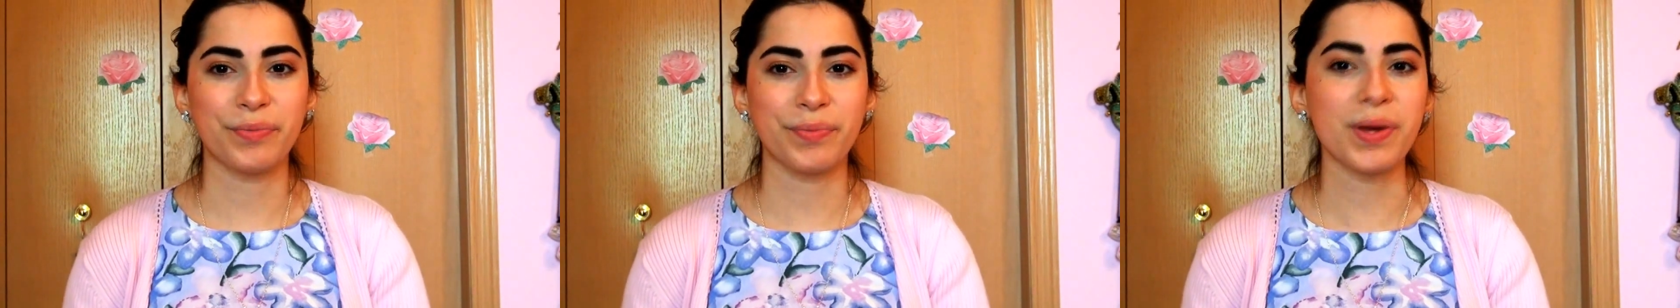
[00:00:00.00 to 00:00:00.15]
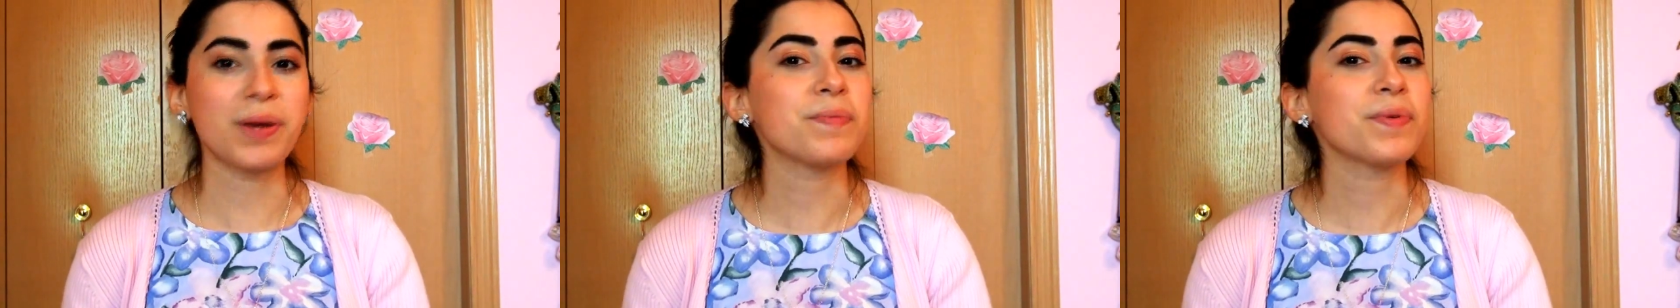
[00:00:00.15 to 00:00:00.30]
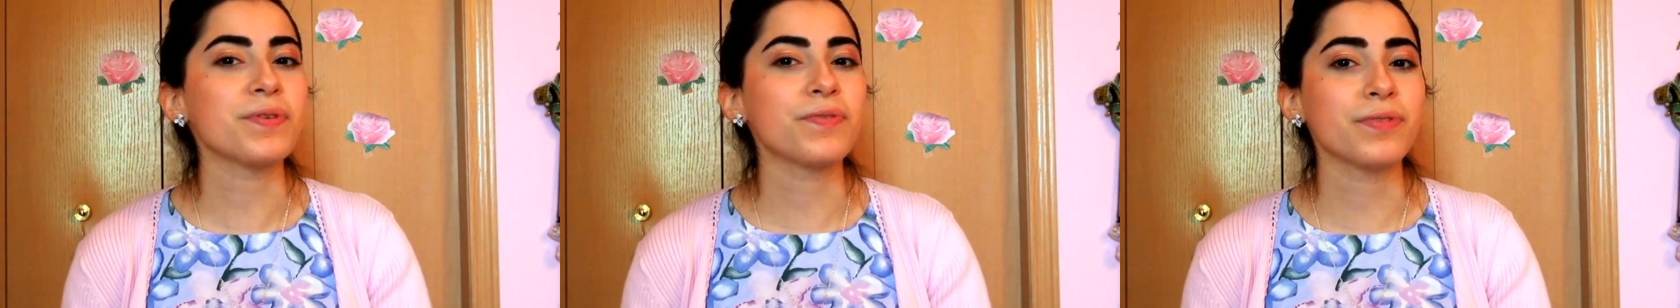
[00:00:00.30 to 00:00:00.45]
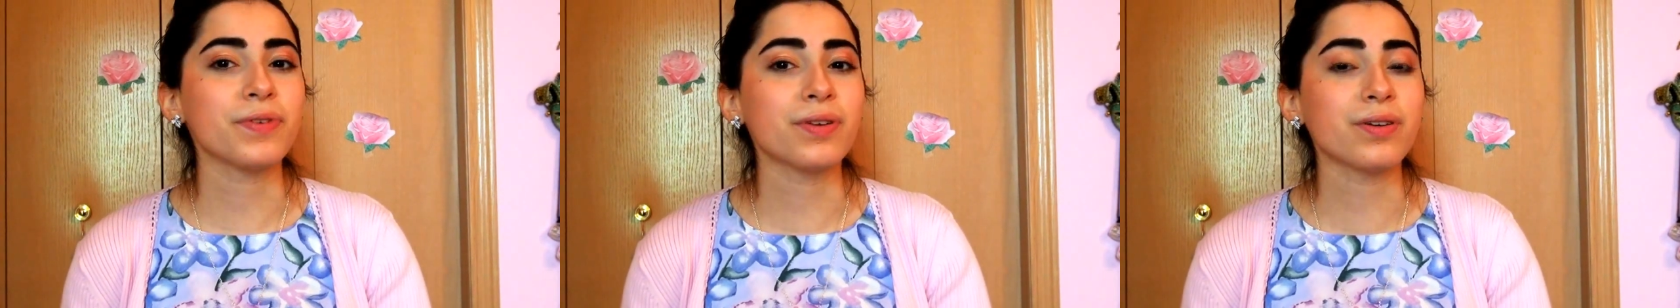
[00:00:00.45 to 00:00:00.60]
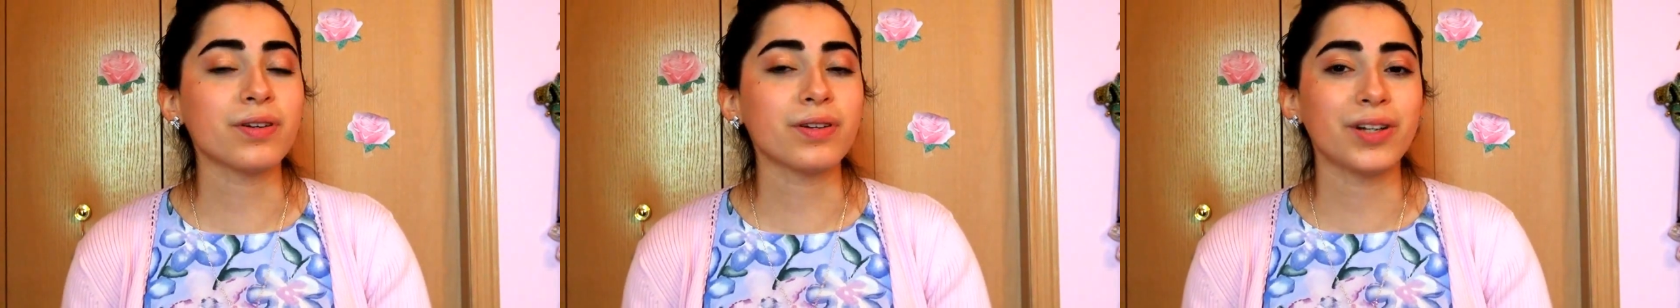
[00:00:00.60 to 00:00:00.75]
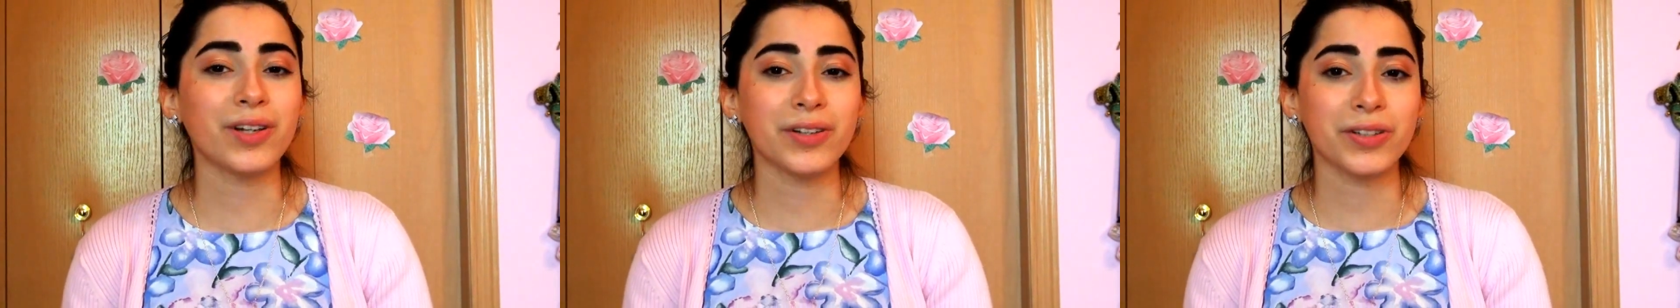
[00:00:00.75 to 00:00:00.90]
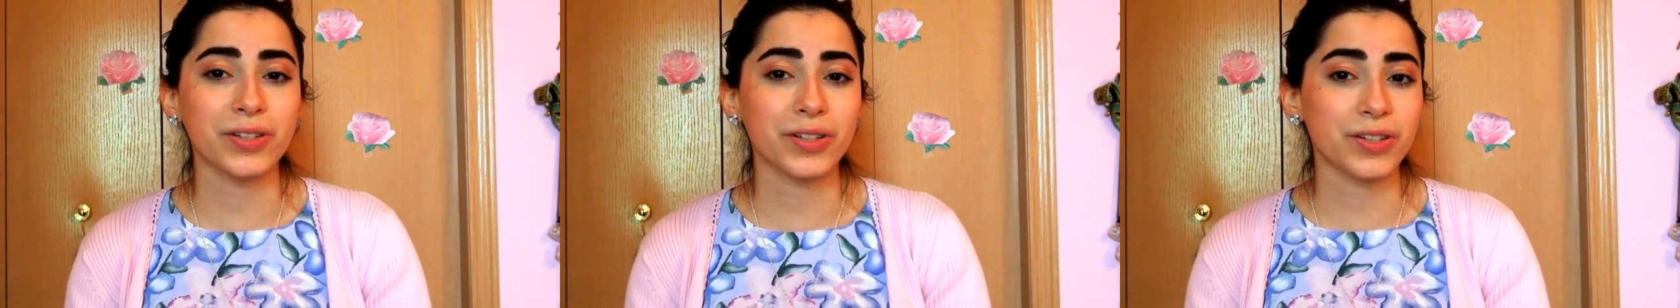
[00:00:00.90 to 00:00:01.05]
maybe feel
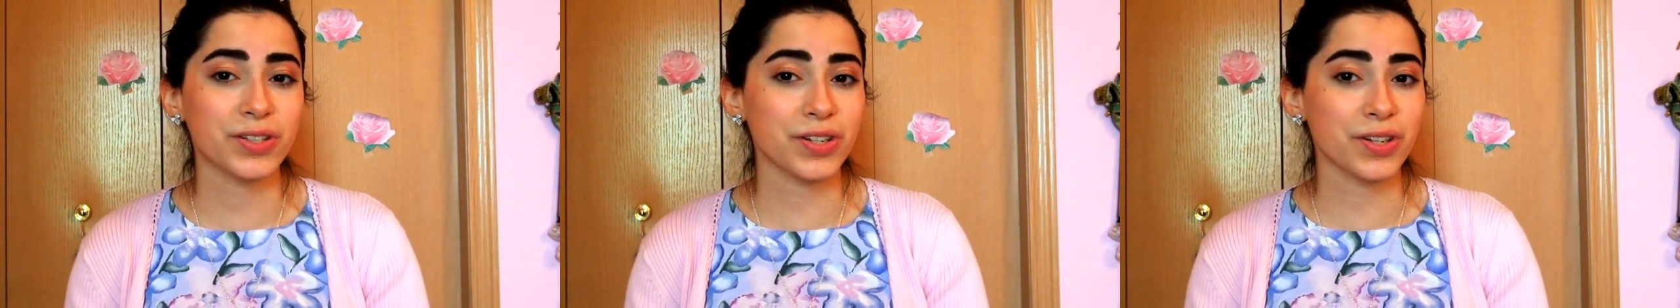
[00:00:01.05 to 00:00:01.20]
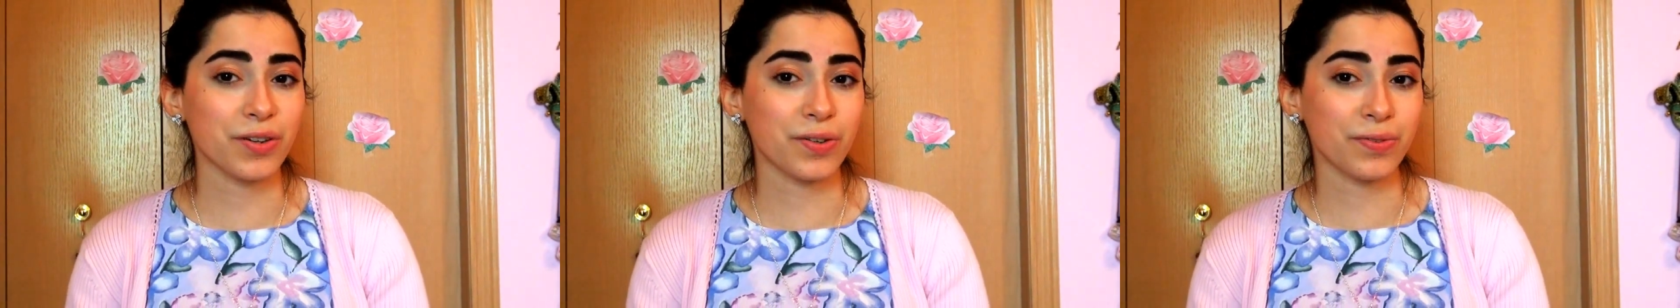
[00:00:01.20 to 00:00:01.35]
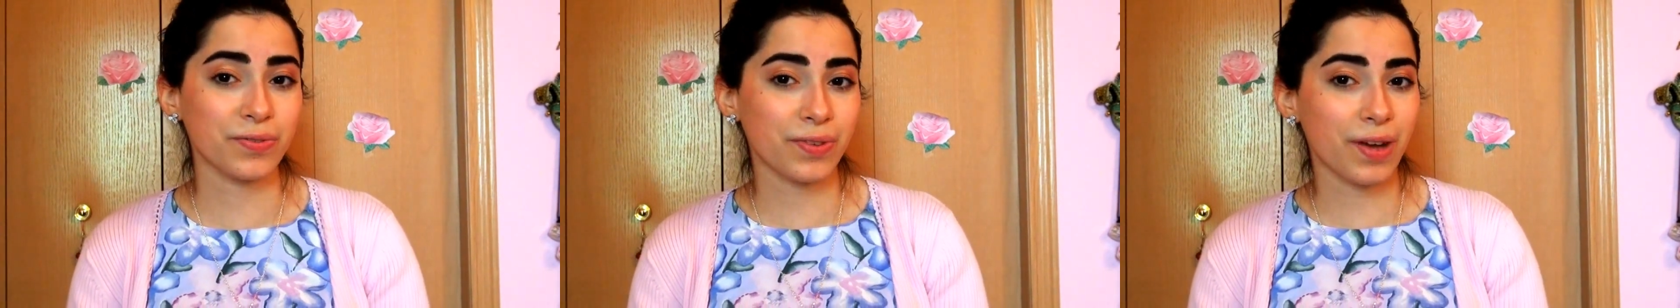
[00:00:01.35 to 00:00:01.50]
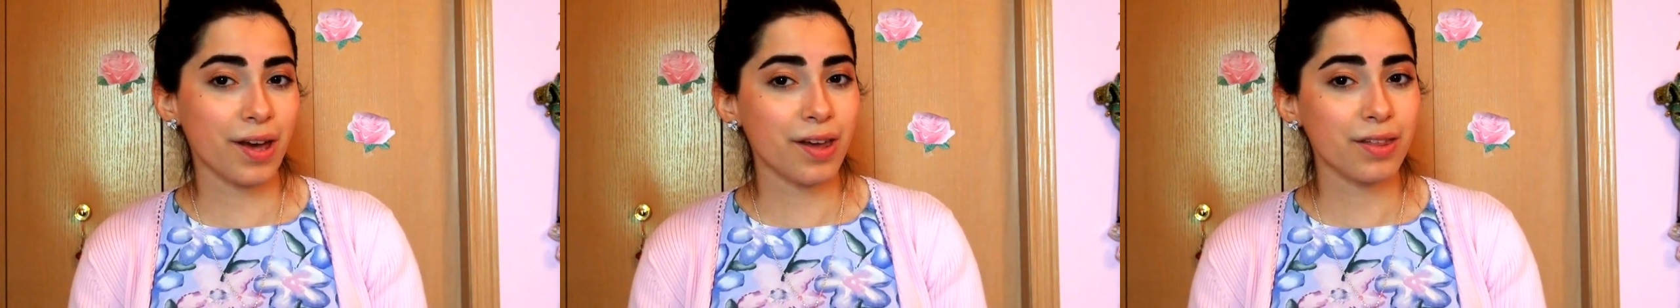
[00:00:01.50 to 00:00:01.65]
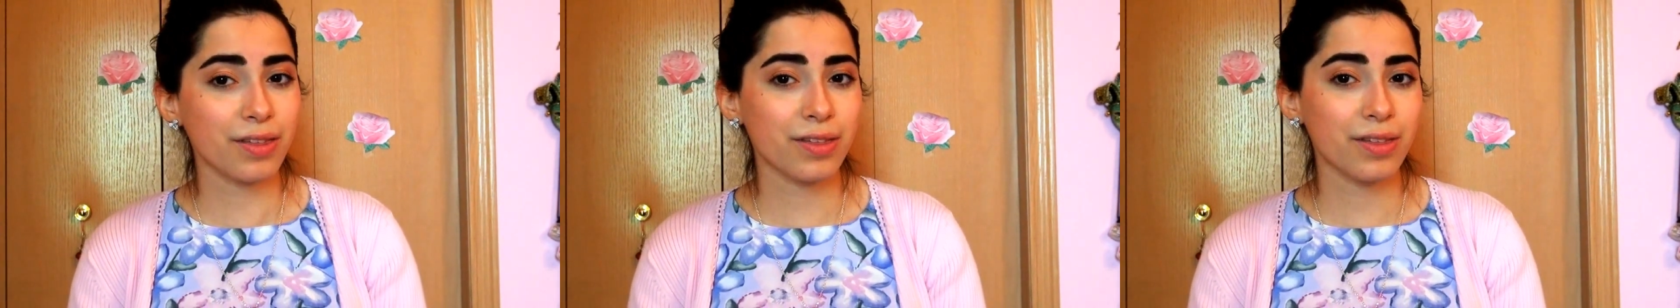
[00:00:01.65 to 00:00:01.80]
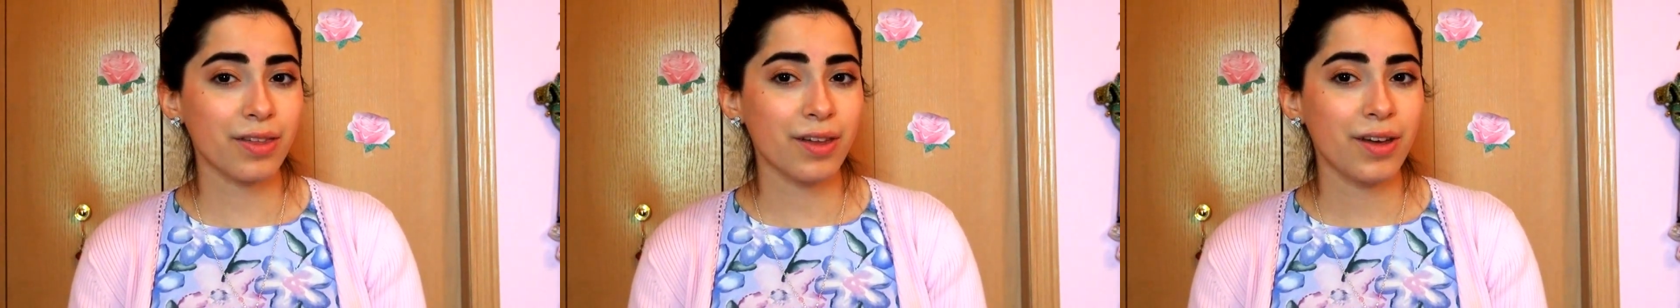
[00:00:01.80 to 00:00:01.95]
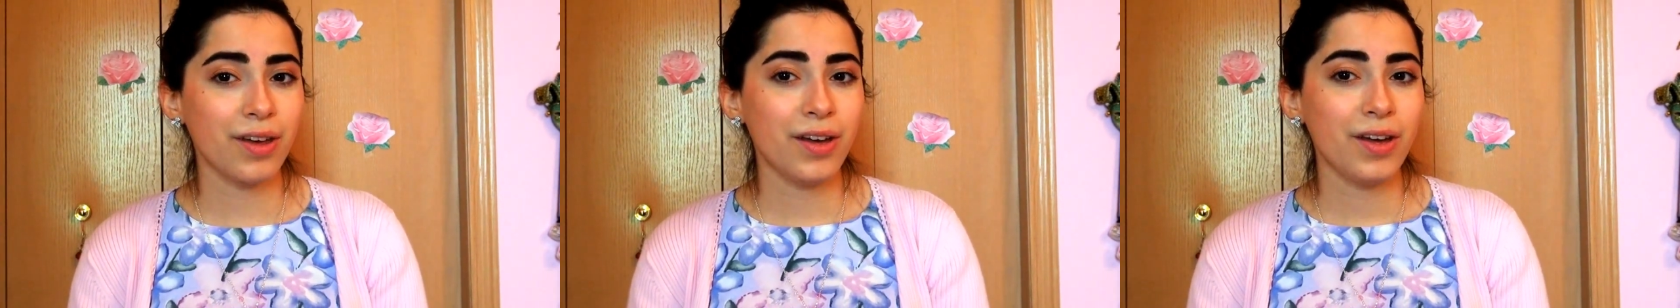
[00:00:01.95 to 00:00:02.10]
closer to your
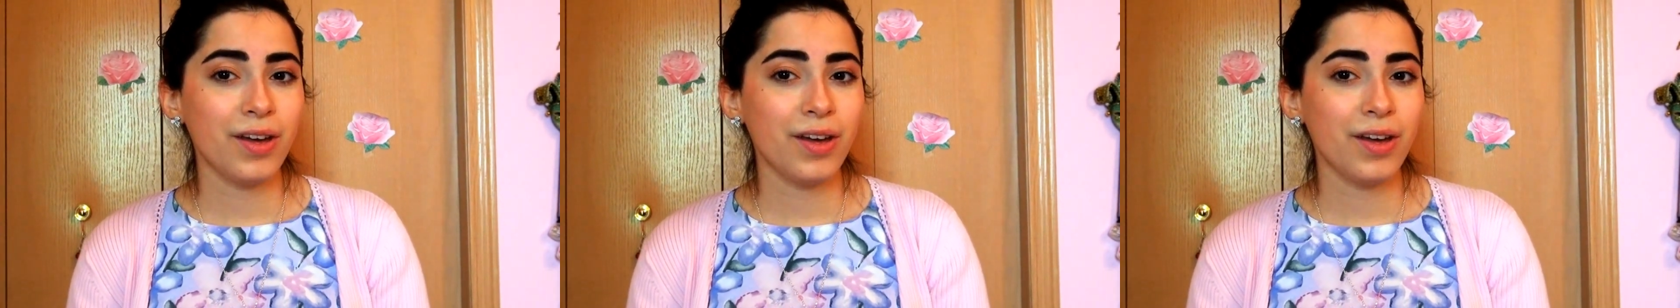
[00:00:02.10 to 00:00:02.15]
faith,